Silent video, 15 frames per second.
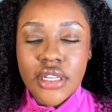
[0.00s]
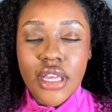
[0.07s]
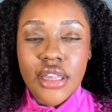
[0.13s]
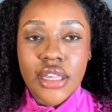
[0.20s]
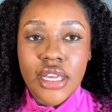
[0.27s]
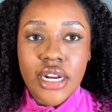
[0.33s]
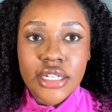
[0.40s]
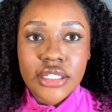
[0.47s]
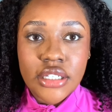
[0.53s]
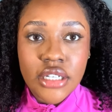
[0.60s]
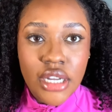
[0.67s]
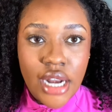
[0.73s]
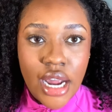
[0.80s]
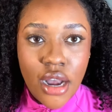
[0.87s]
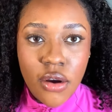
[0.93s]
and then I took
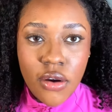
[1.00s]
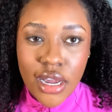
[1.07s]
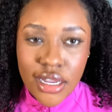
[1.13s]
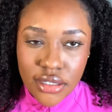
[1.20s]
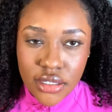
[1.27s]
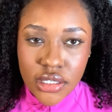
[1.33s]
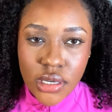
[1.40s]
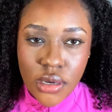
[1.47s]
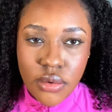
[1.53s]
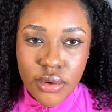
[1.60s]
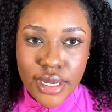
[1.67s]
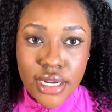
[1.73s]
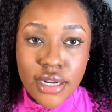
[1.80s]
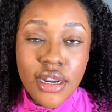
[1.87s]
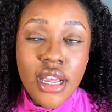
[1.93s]
it out as a
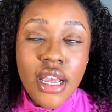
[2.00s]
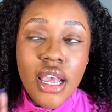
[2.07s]
sew-in,